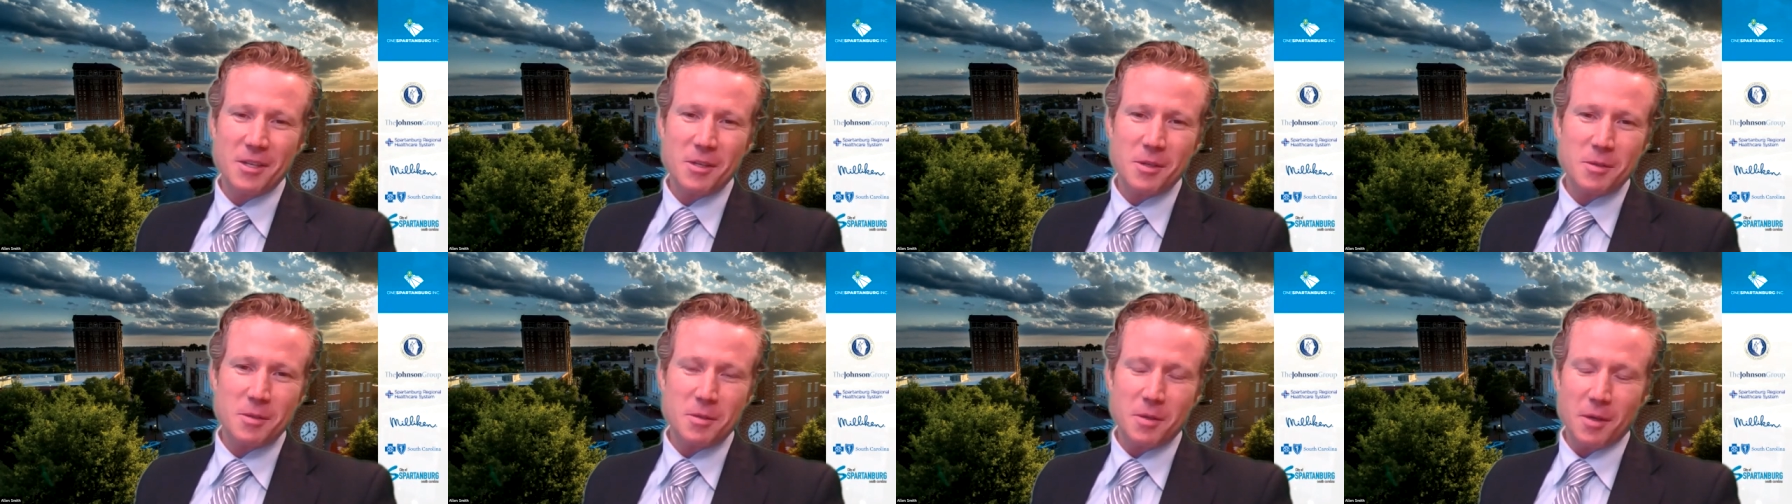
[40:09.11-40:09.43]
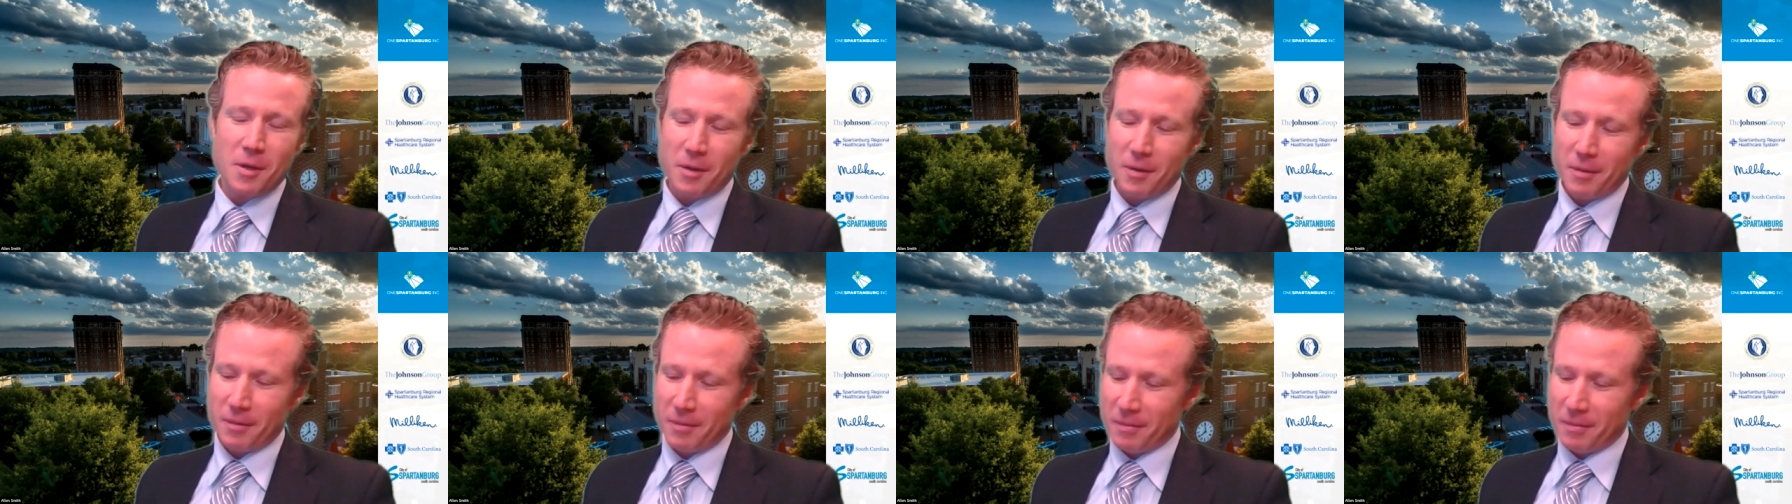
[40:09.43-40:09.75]

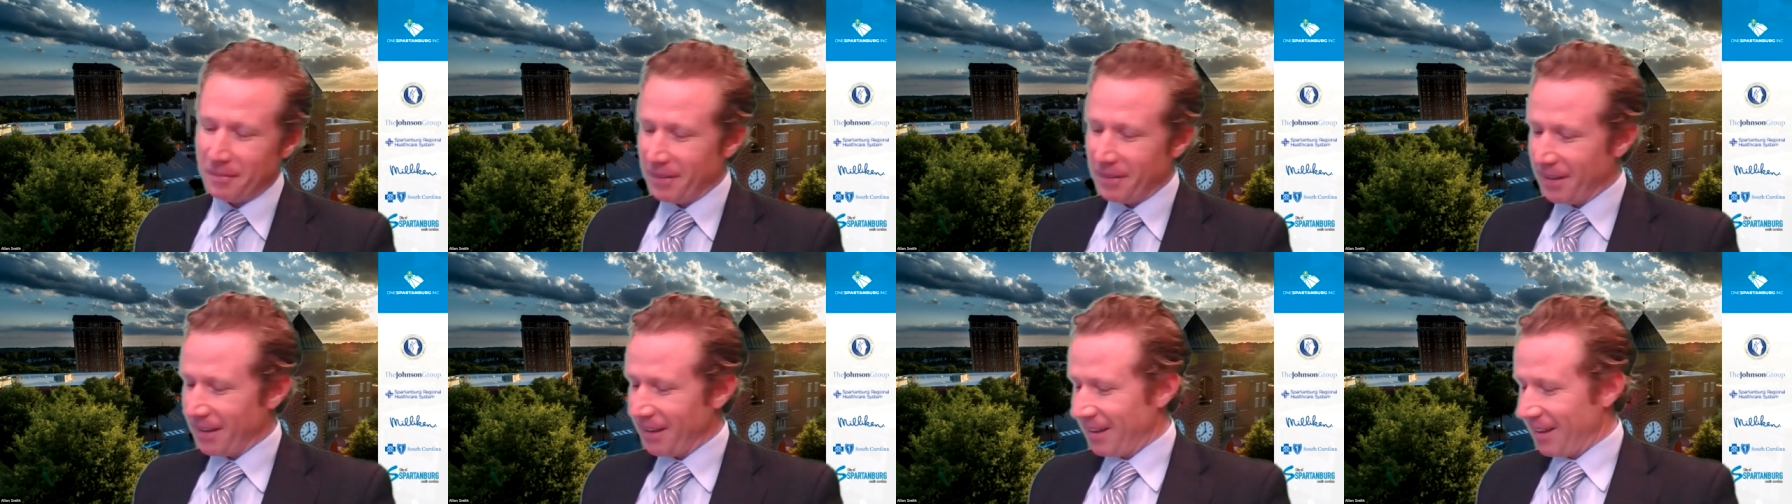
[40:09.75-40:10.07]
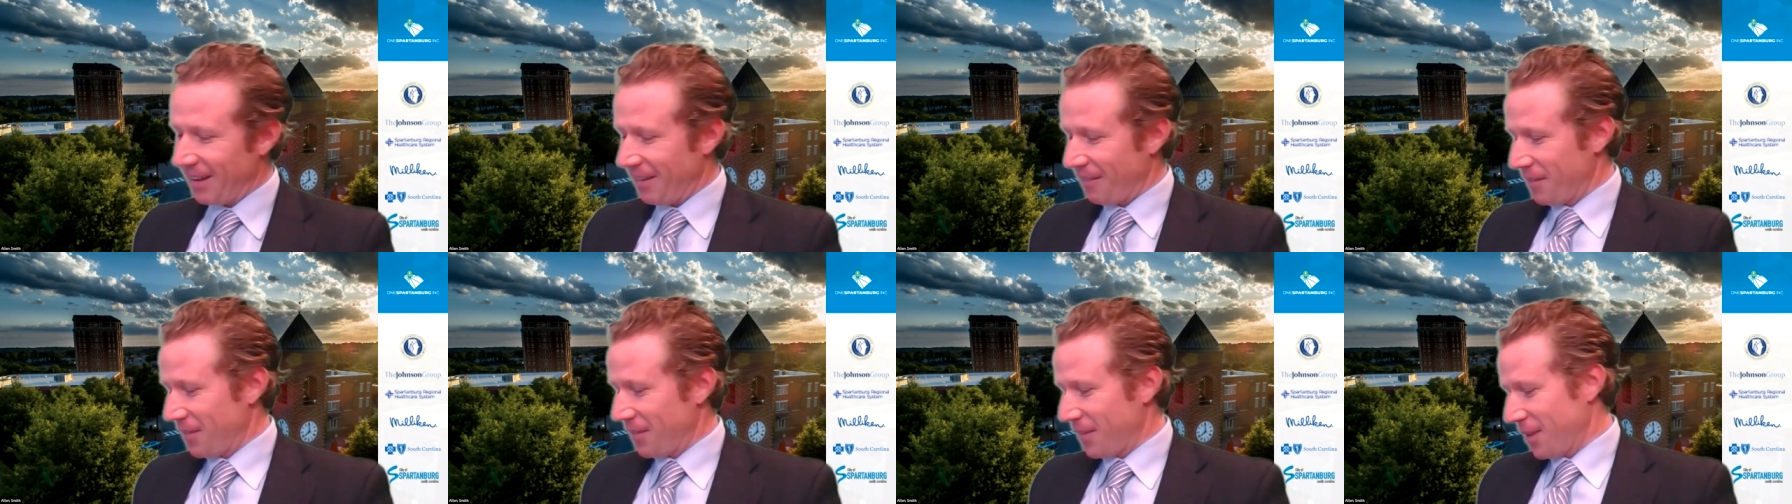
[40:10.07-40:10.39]
So
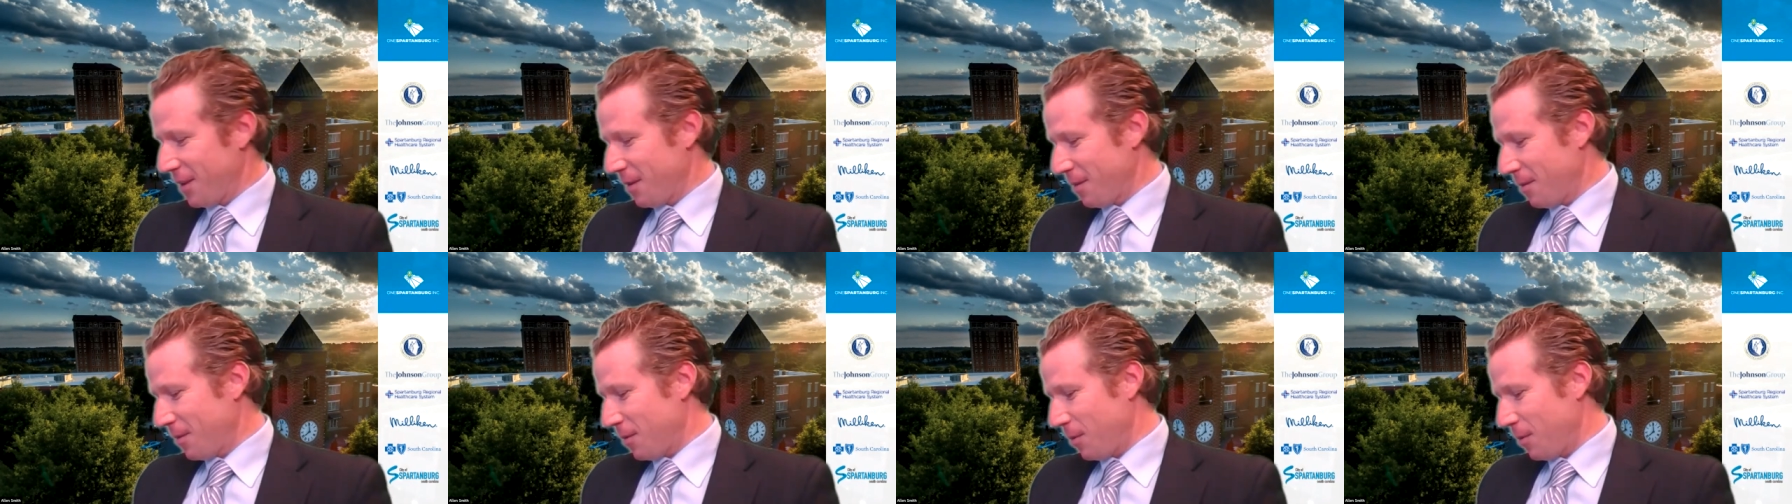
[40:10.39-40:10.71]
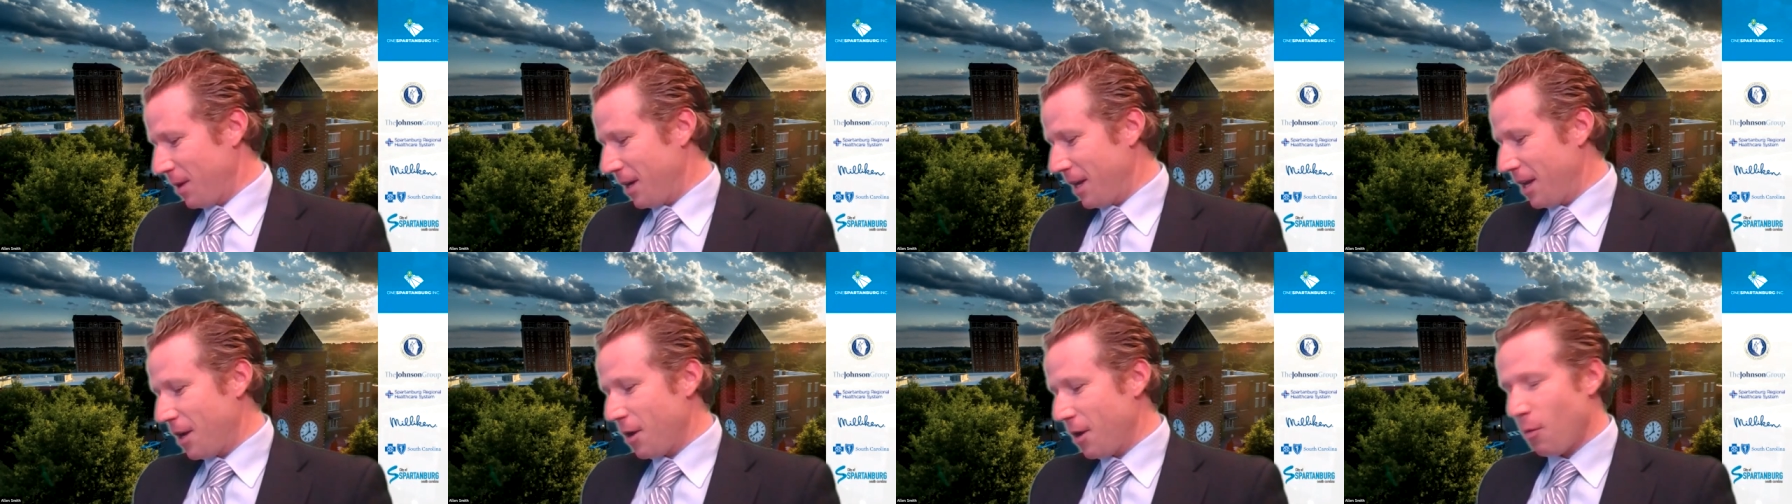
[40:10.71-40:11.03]

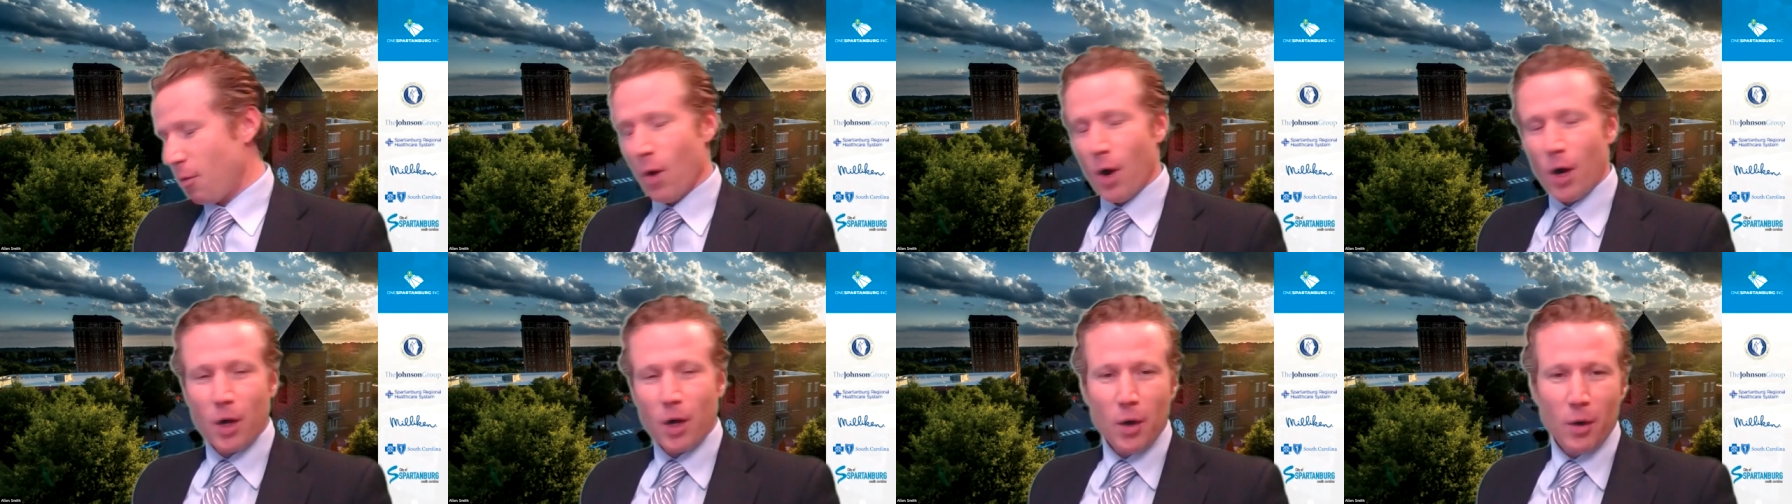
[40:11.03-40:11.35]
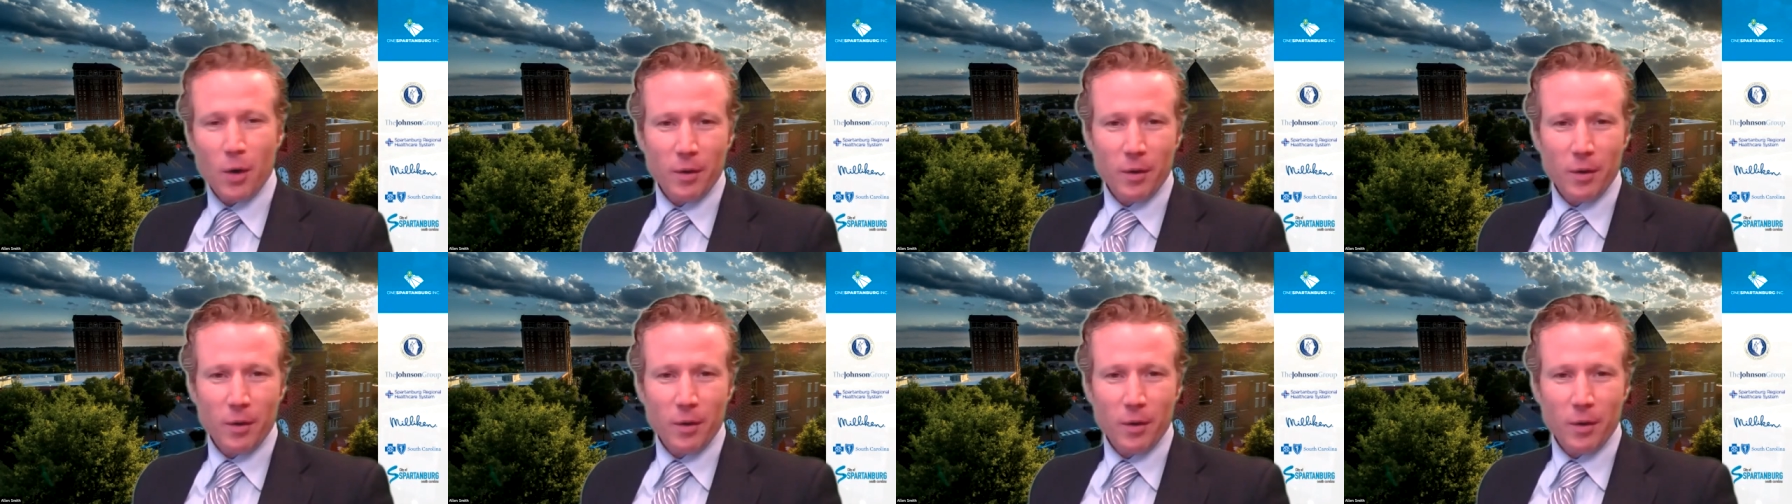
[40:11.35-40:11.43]
we need to work